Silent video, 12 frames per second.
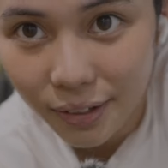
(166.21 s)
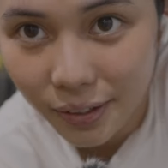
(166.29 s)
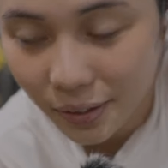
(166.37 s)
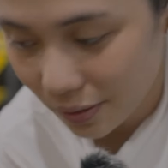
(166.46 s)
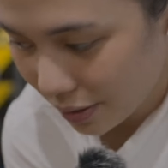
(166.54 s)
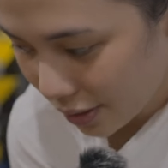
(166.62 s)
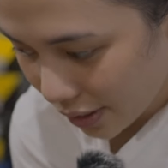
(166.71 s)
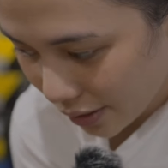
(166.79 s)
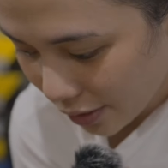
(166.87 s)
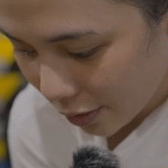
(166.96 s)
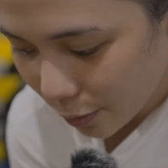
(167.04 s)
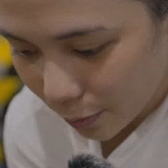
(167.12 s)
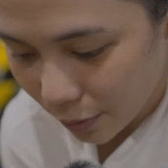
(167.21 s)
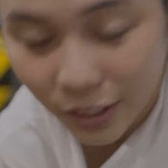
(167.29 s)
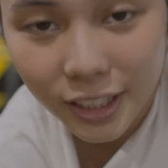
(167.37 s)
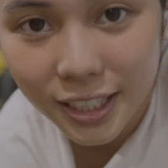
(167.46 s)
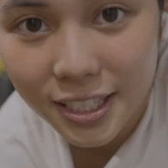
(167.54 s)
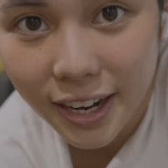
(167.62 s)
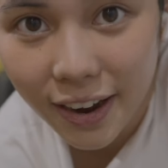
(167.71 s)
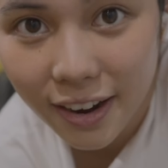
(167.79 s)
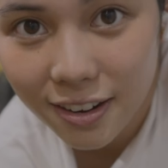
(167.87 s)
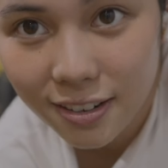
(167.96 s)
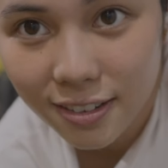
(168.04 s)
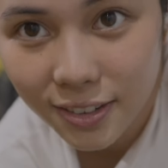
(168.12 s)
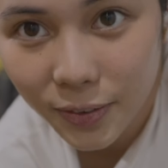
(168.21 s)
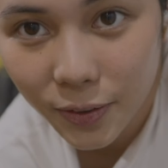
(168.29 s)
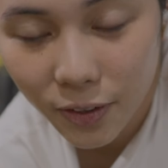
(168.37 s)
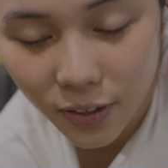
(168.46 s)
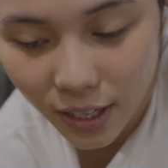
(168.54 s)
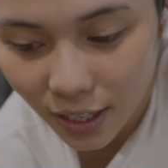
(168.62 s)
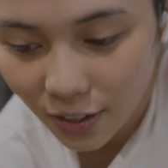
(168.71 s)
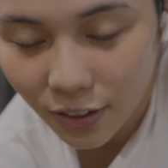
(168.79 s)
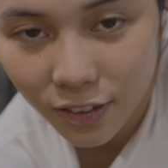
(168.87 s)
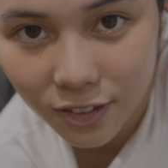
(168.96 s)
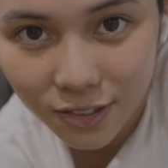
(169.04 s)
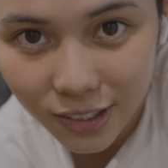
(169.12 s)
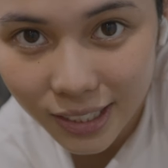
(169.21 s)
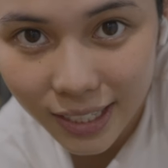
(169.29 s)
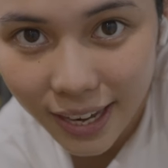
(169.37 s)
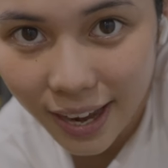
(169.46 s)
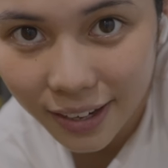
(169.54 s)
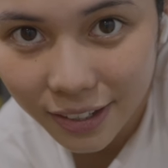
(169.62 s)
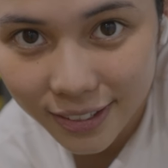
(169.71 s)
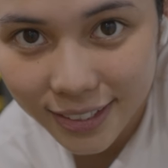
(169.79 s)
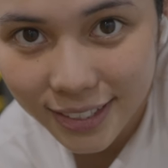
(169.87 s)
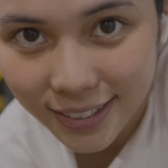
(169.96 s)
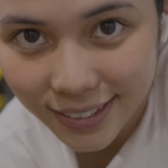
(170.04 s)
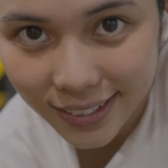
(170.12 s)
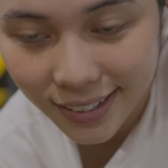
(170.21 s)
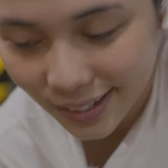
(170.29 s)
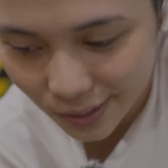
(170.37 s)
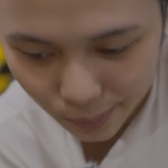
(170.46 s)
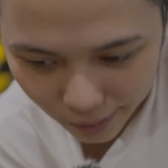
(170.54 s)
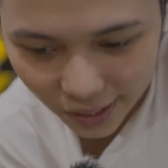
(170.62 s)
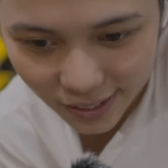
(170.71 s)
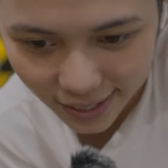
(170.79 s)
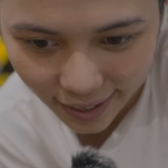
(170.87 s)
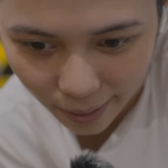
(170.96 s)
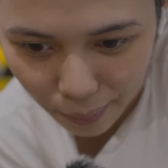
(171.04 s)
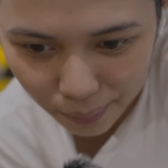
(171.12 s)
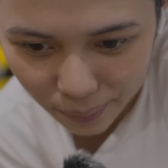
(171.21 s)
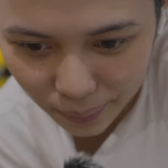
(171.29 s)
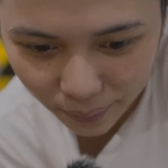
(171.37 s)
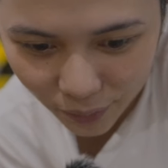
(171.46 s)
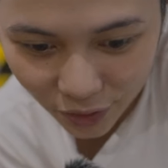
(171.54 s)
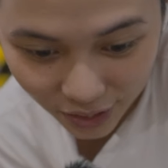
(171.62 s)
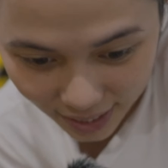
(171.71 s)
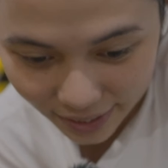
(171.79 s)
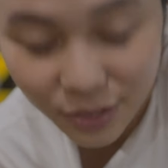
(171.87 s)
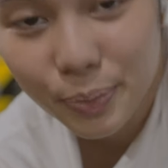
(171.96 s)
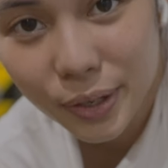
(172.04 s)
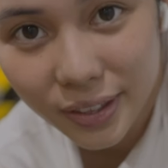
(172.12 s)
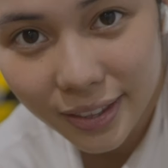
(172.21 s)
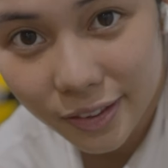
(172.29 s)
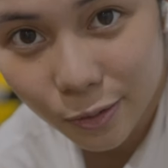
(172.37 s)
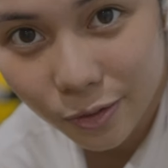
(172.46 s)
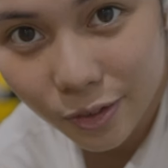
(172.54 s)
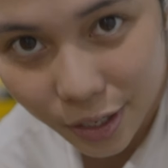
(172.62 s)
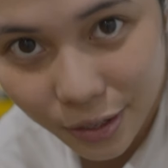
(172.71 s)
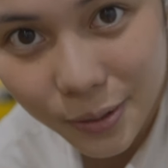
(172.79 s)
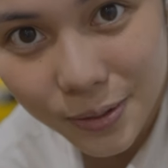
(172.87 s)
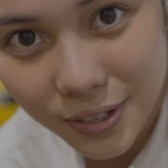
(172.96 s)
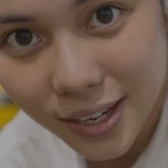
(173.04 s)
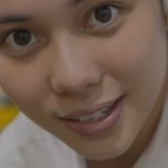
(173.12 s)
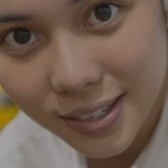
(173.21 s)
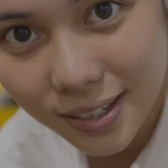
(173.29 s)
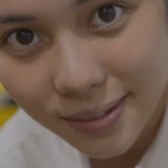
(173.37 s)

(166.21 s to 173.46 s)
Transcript: I look really tired or really haggard, it's because I am. Today has been one of those days.